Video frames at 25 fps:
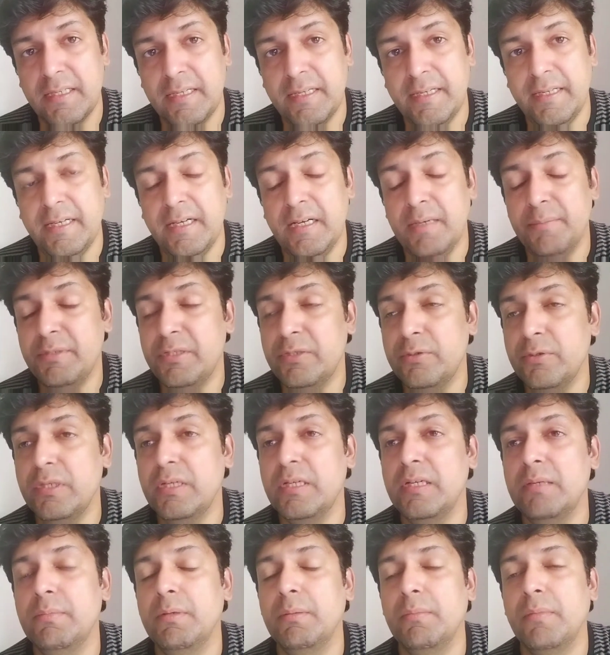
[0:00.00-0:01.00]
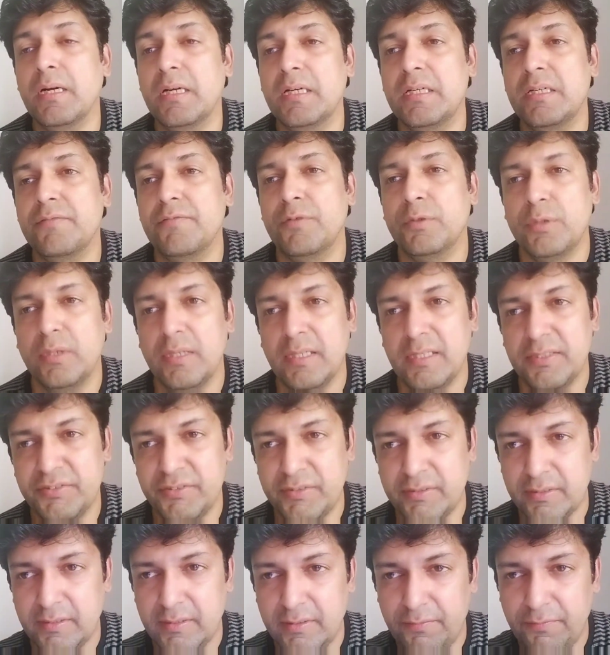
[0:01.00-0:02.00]
Now I've been doing email marketing for the last
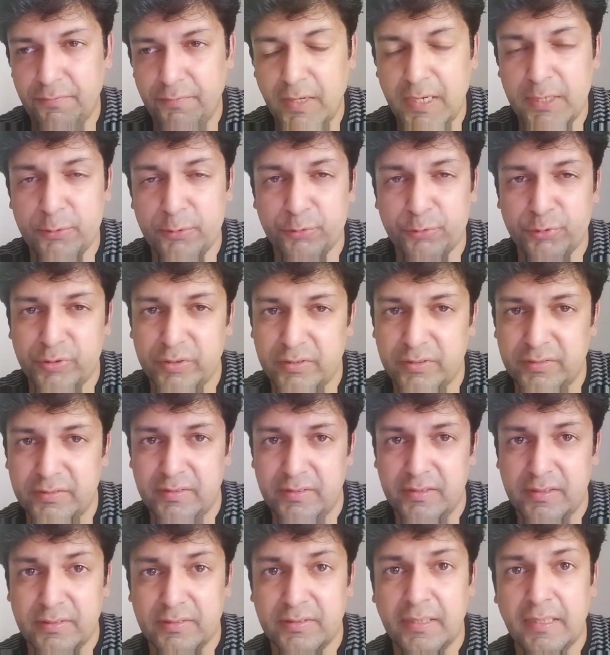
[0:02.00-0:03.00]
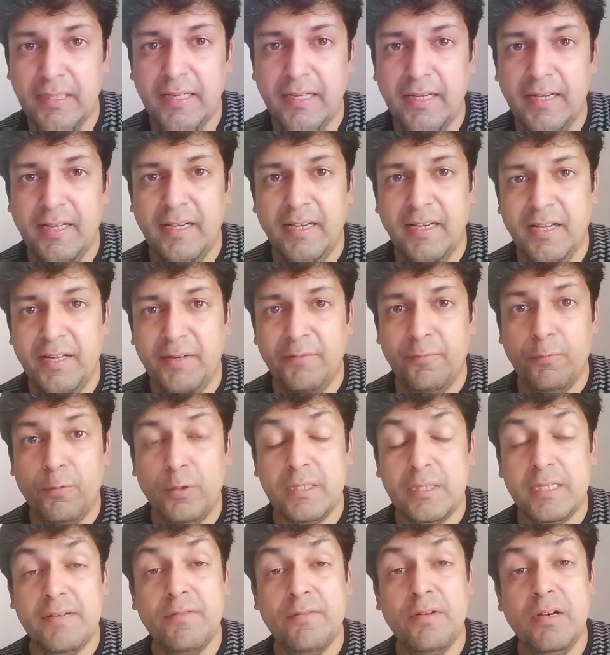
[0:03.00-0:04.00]
5 to 6 years, and
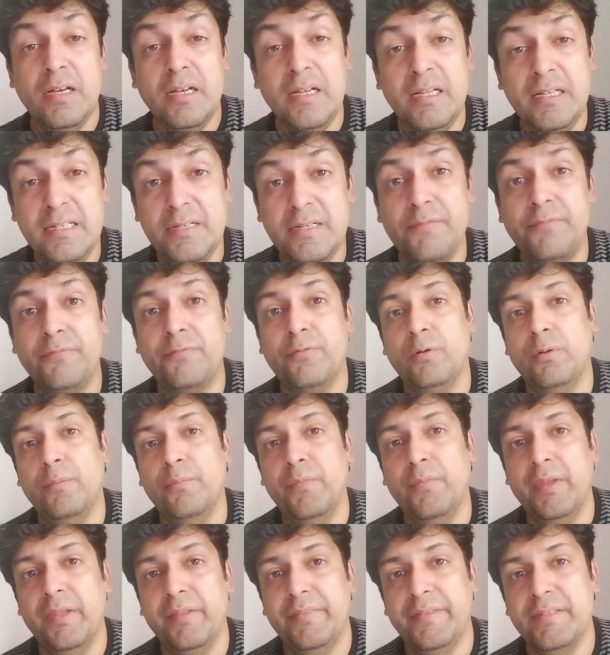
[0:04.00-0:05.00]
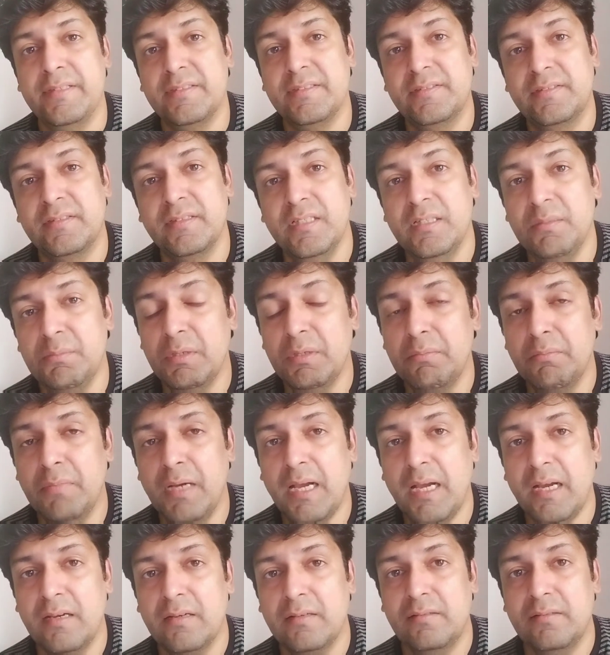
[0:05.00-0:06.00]
what I've learned from this email
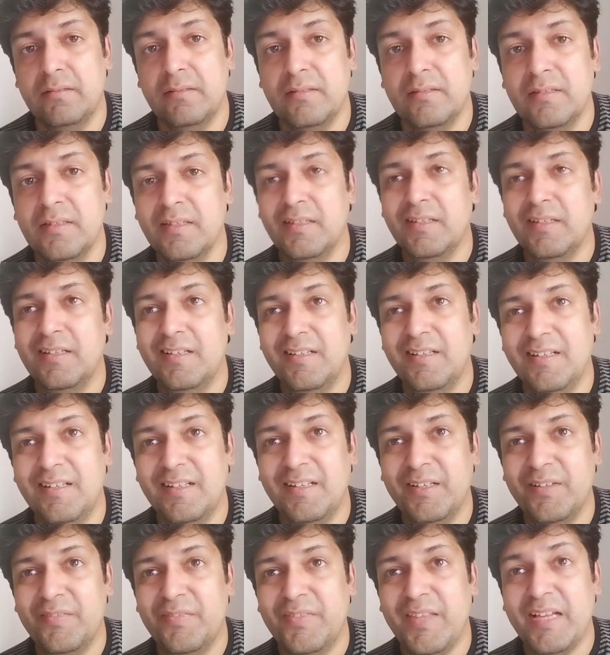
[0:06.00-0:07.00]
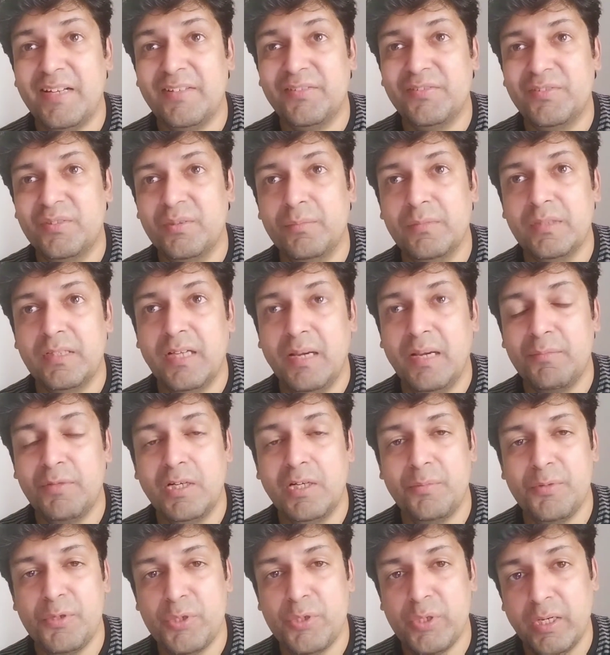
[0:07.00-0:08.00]
marketing, that is something I'm going
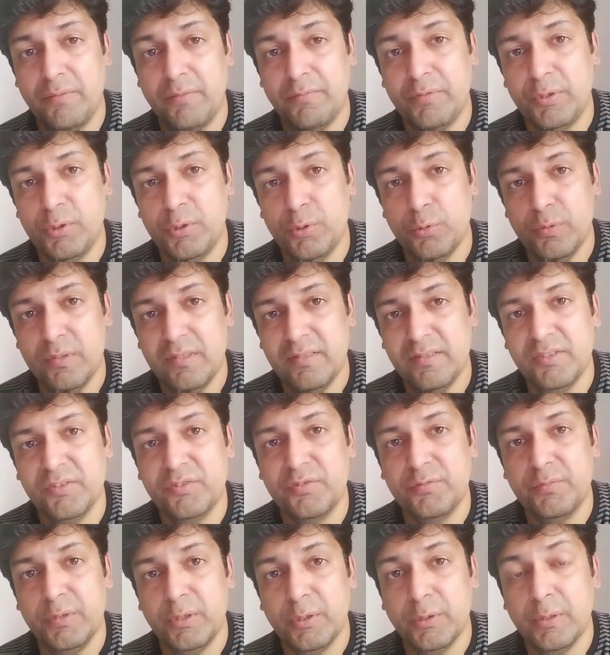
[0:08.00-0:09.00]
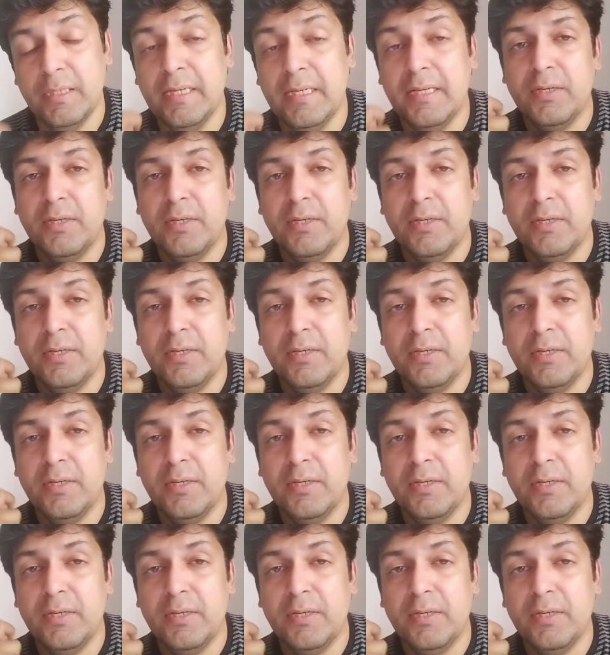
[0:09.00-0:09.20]
to be sharing with you in this video.